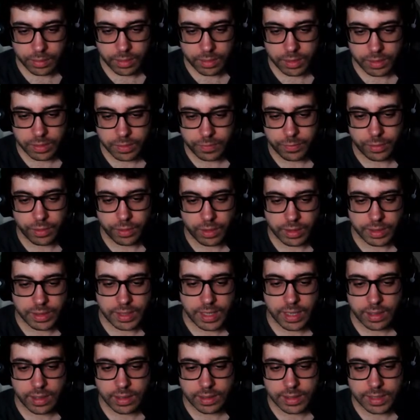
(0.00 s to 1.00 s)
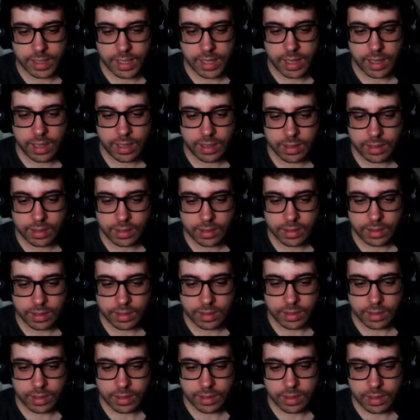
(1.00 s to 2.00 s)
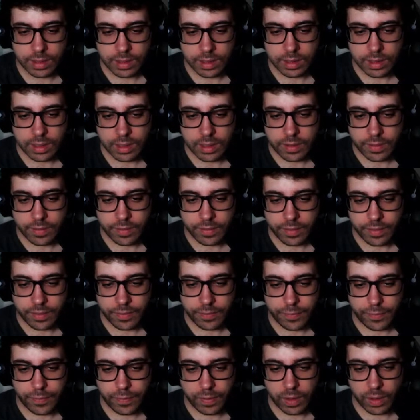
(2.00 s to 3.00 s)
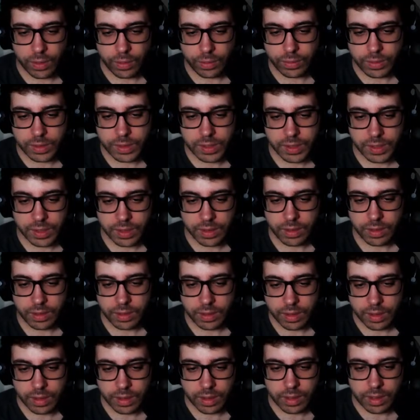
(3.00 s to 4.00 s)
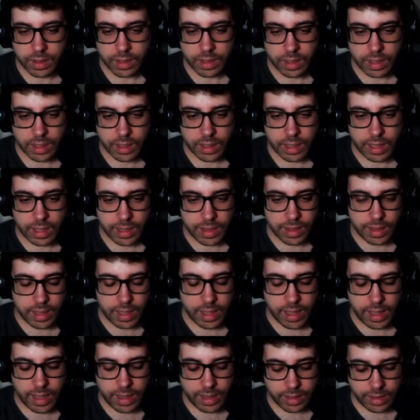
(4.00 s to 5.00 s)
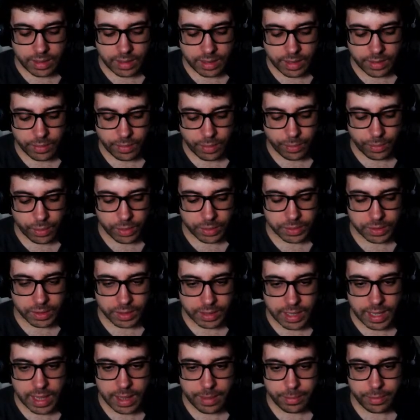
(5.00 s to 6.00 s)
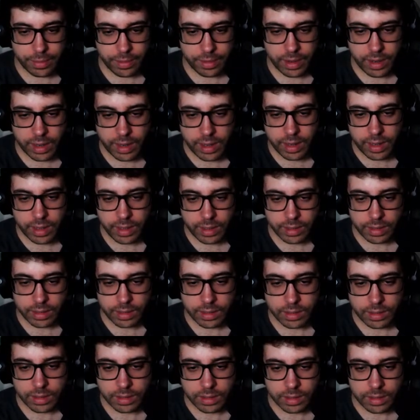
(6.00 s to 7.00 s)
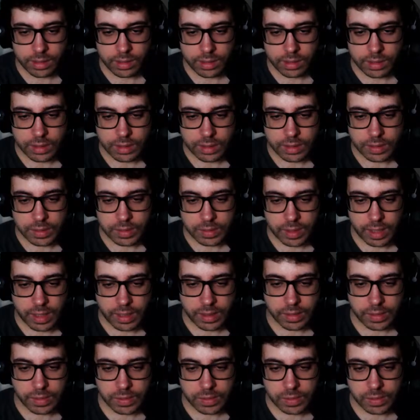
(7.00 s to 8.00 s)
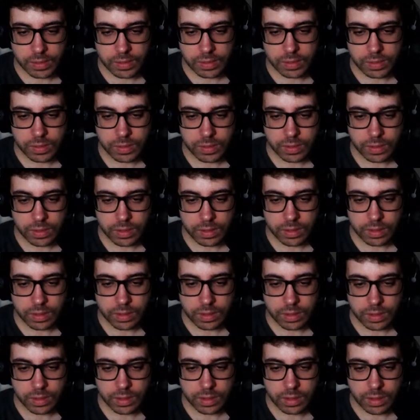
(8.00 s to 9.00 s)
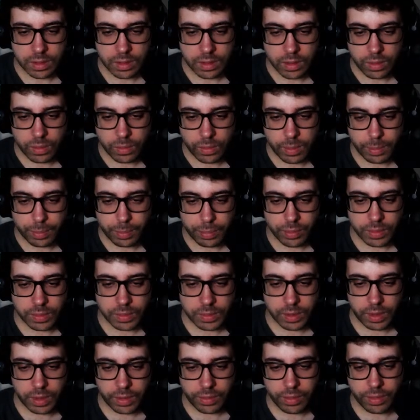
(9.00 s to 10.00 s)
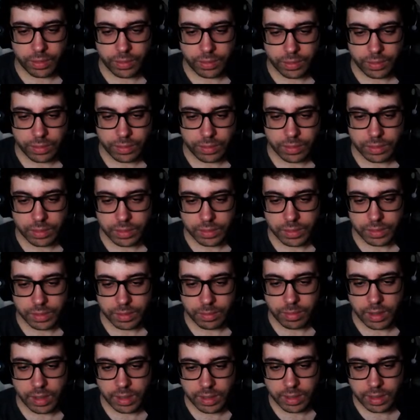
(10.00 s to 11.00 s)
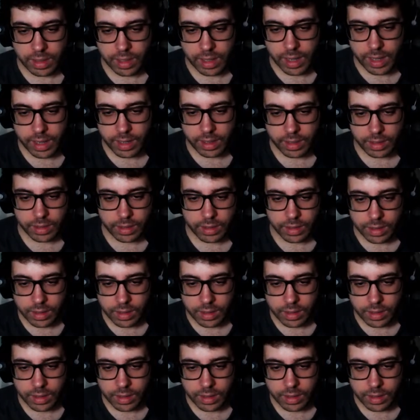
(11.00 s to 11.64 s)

which is for a delta float, and then what was it? Camera sense 1.0, something like that.